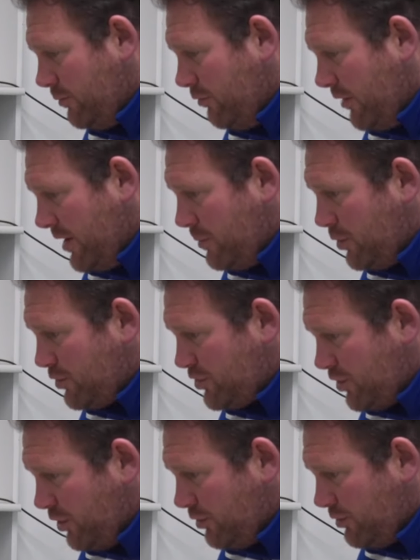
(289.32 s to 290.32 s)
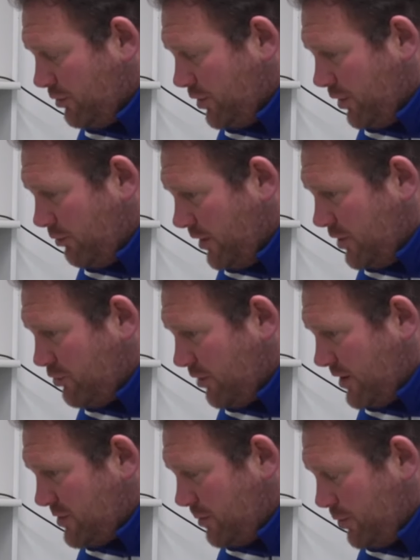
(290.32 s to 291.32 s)
really pushed on, you know, really
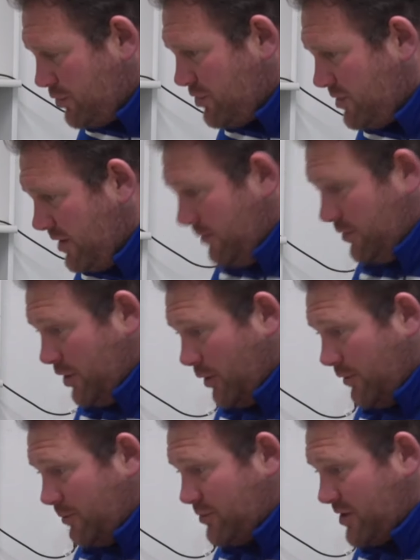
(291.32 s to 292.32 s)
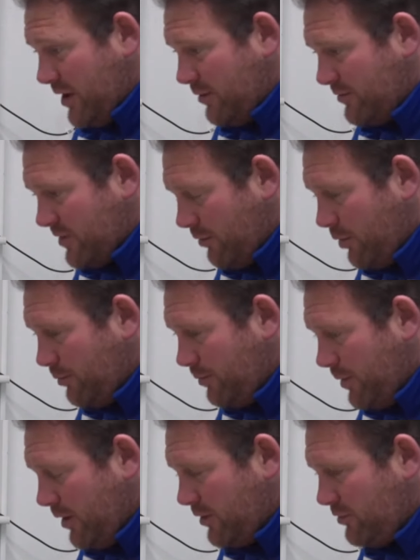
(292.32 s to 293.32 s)
tried to push themselves, their own
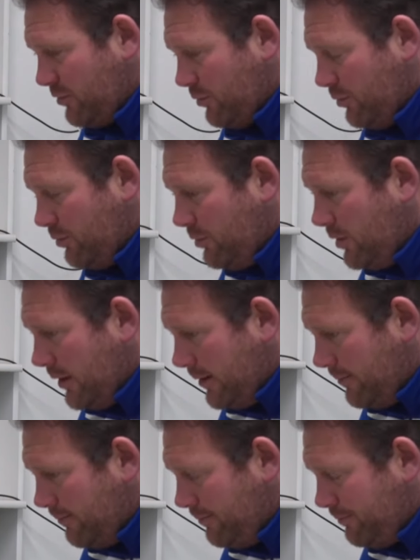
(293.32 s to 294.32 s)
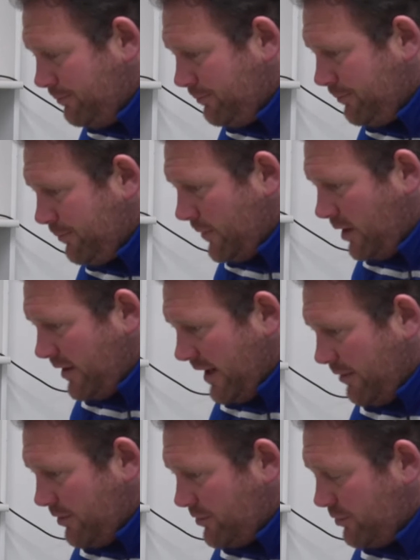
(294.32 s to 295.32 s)
personal
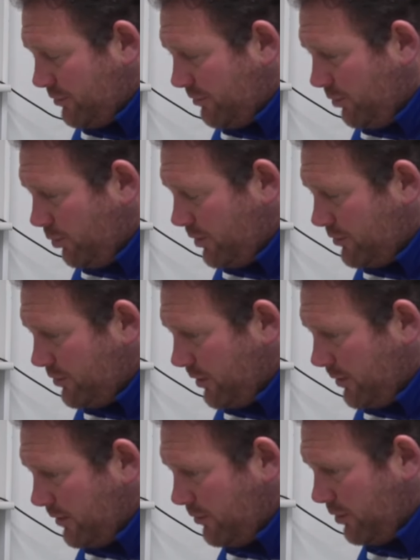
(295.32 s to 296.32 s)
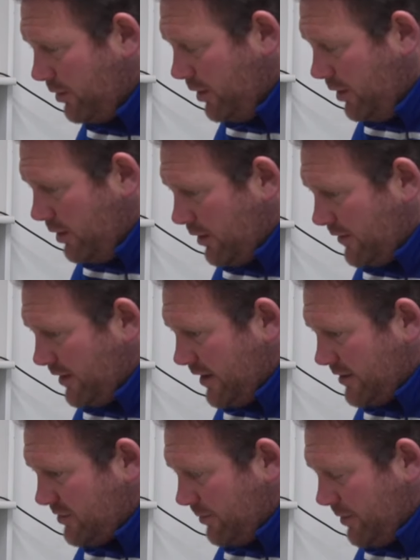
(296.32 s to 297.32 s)
characters forward. So I think
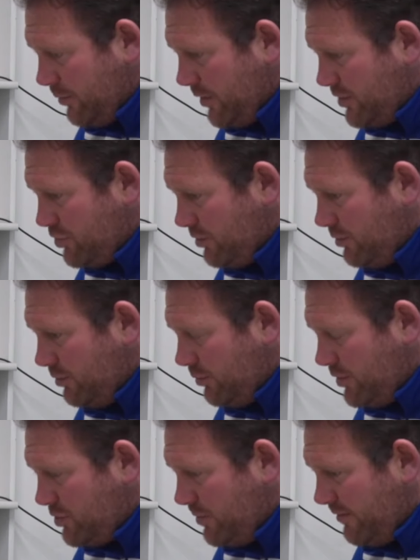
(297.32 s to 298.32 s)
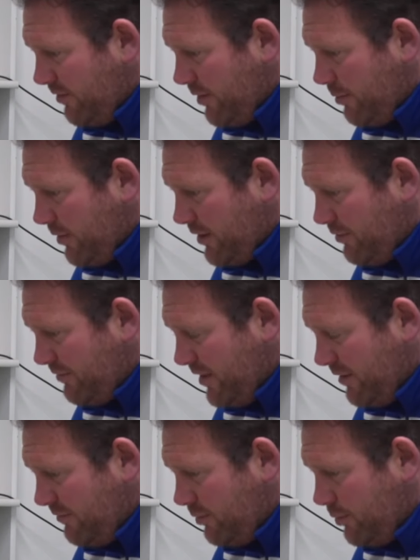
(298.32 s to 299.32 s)
that's something we should be very proud of
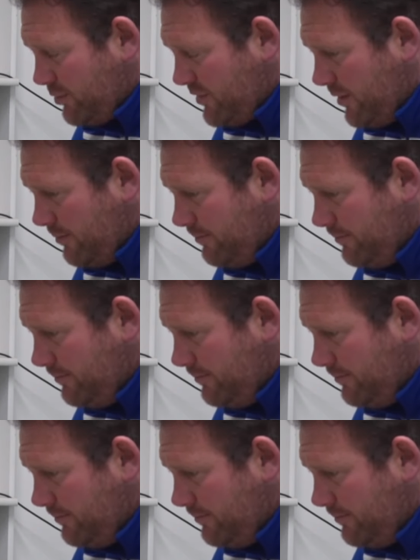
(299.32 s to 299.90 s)
in our football team.